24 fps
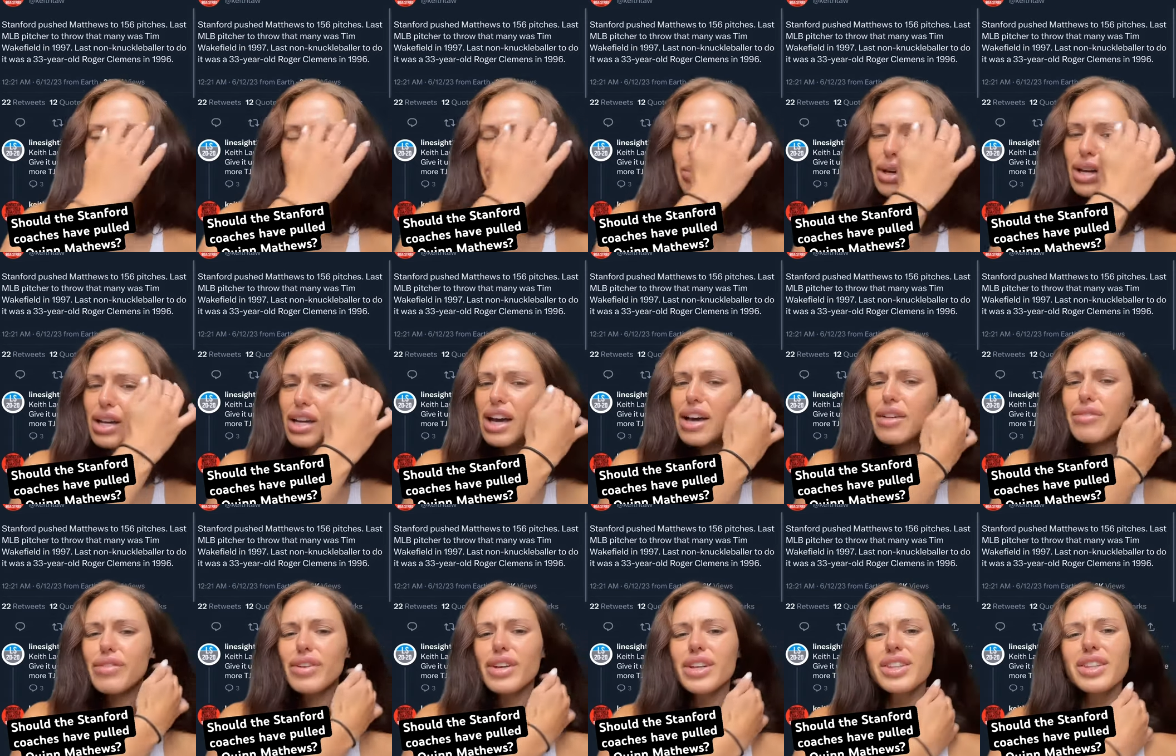But
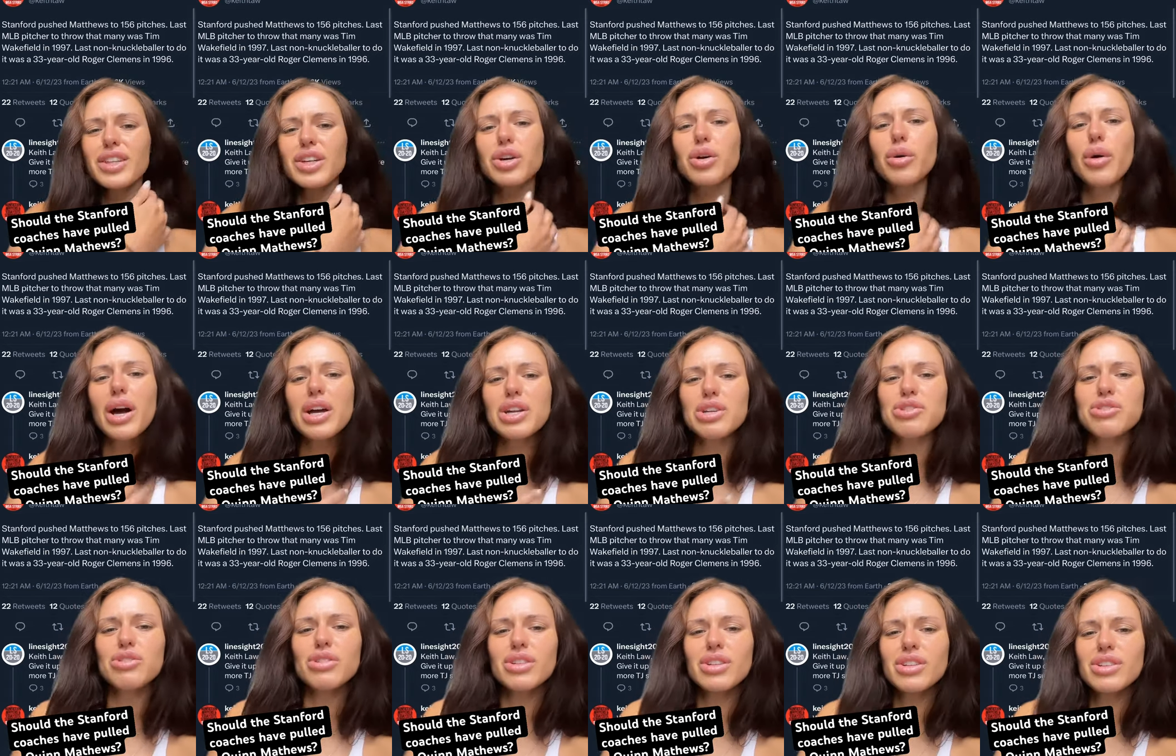I feel like the
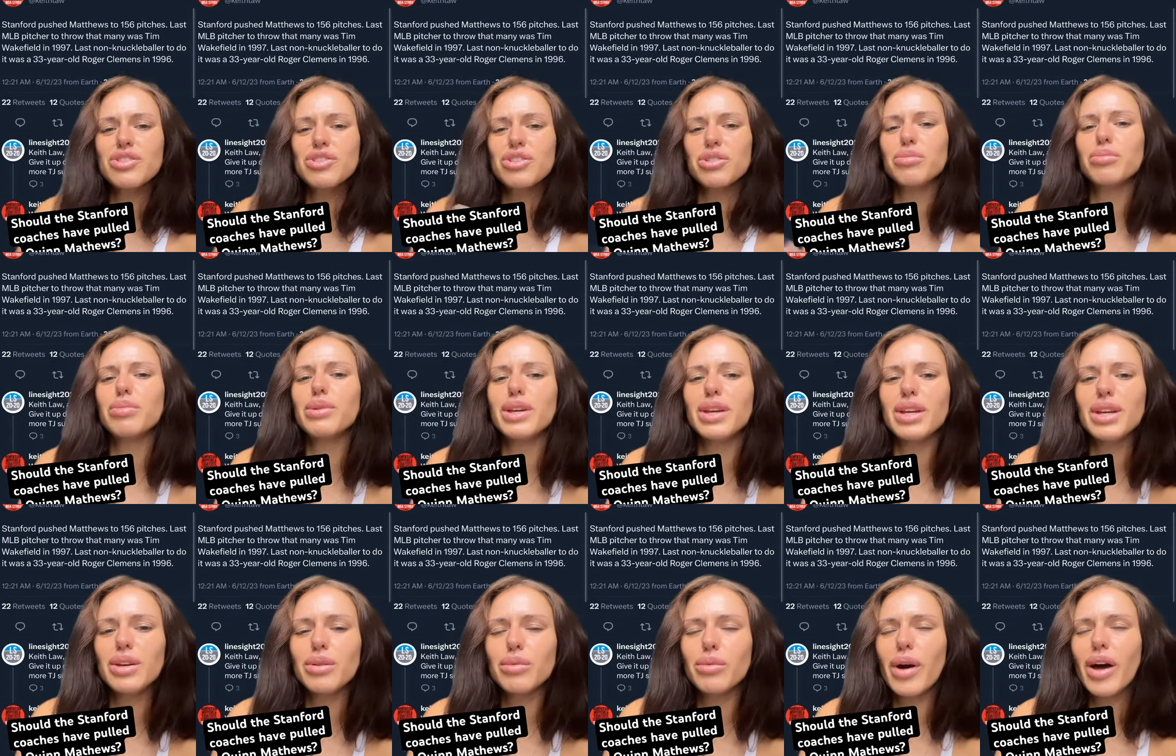question should
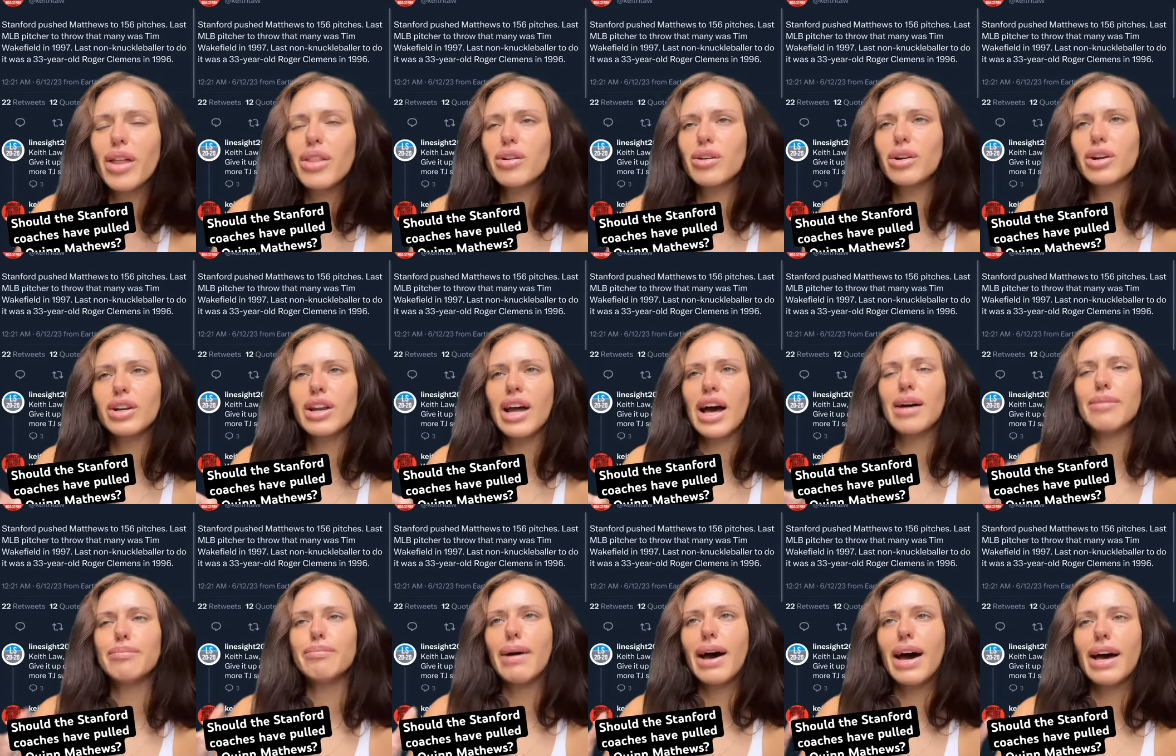be whether or
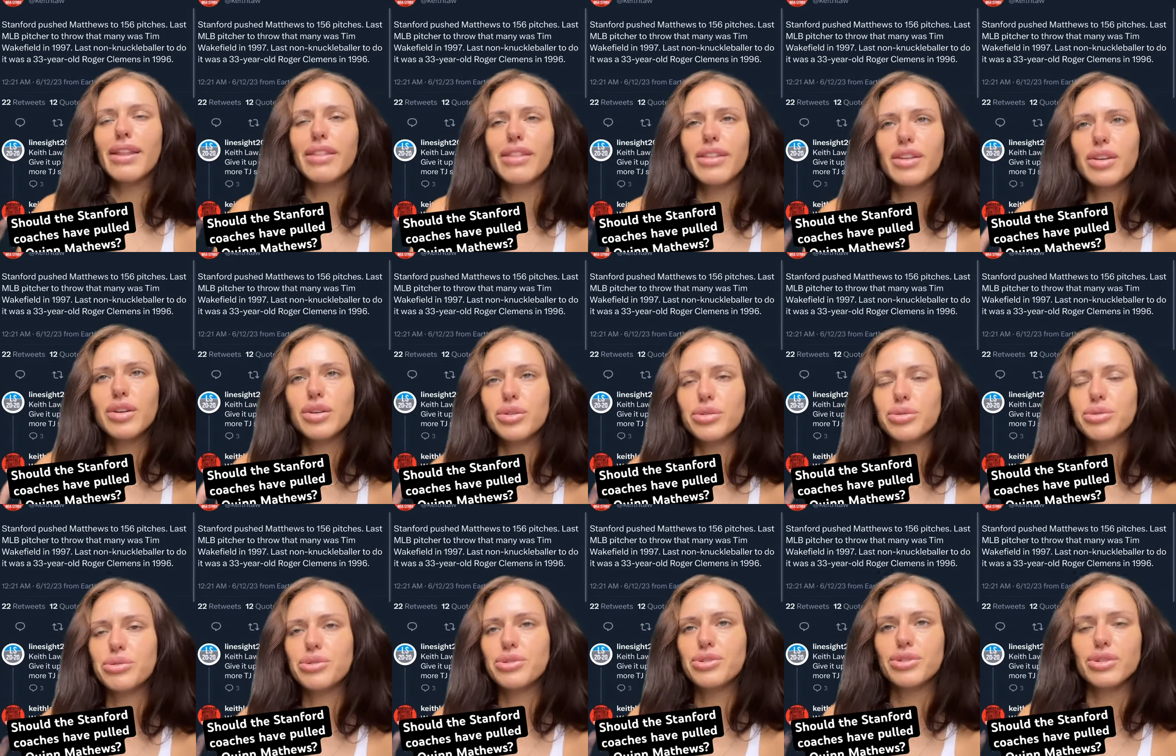not
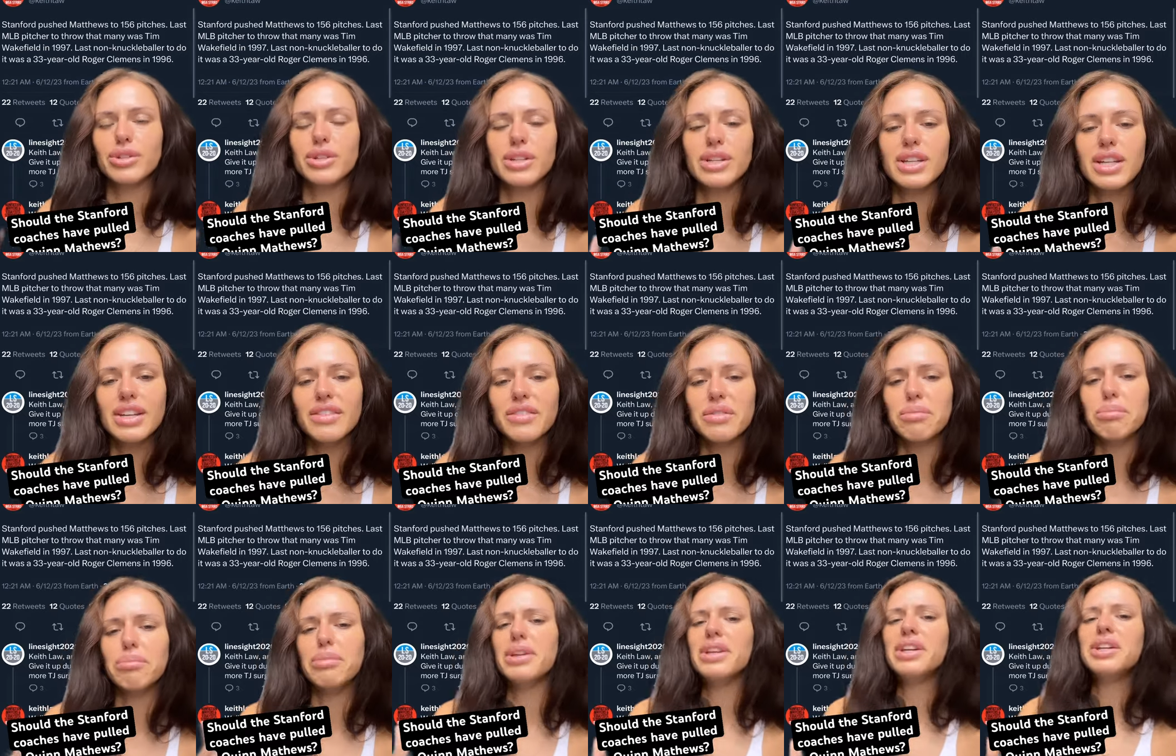Mathews should
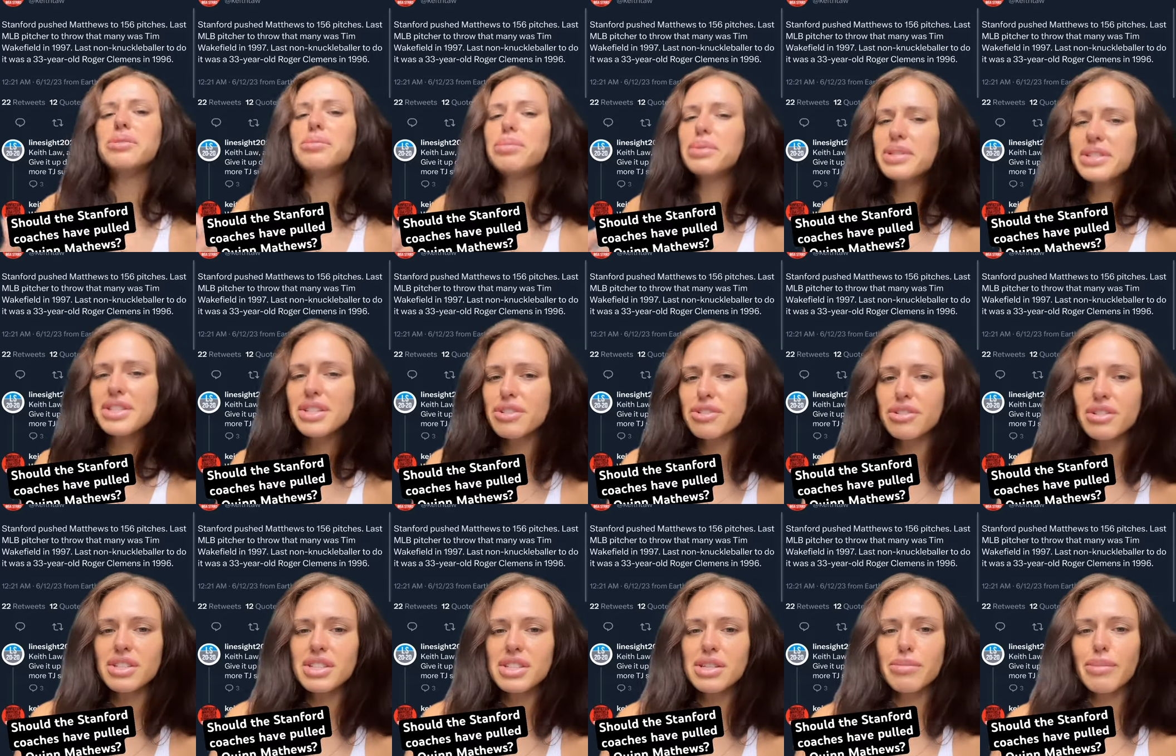even be in a
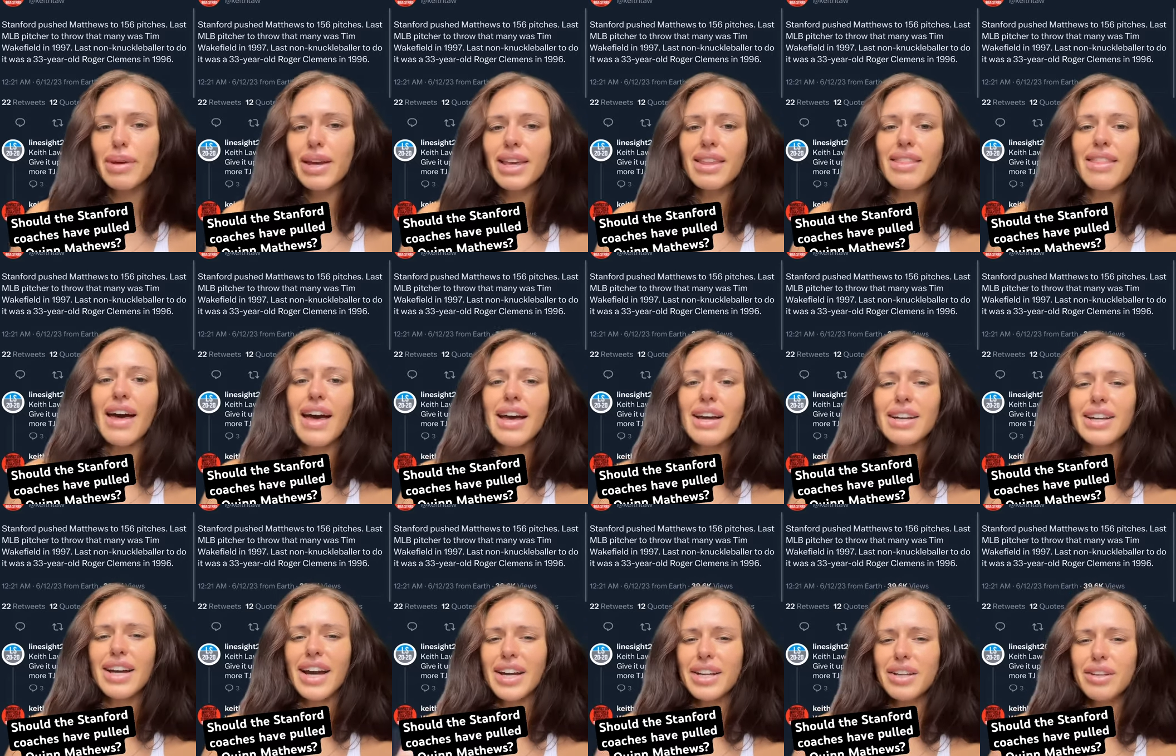position to make
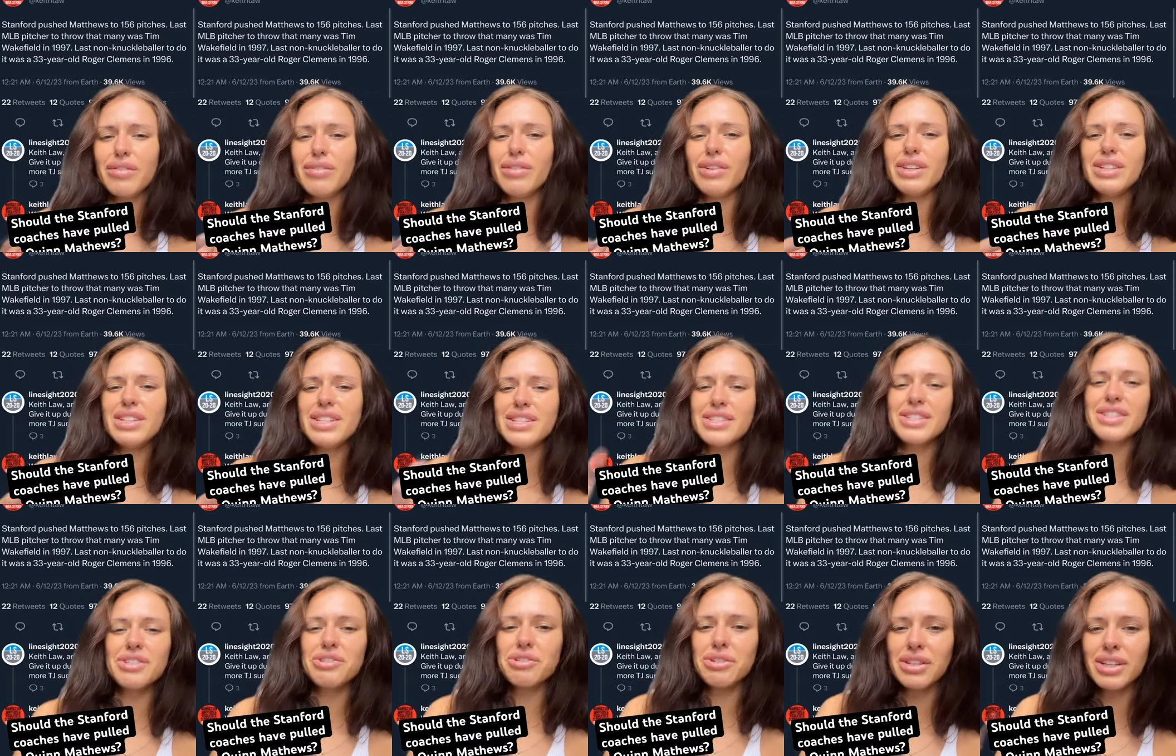that kind of a
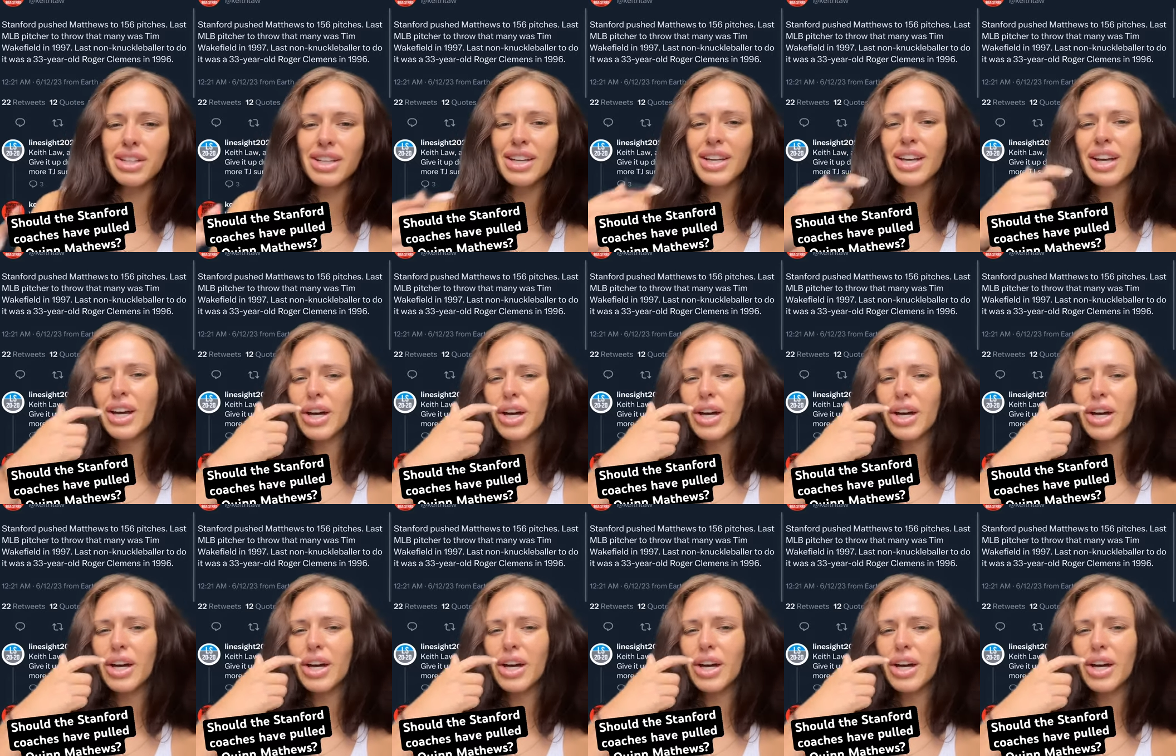decision,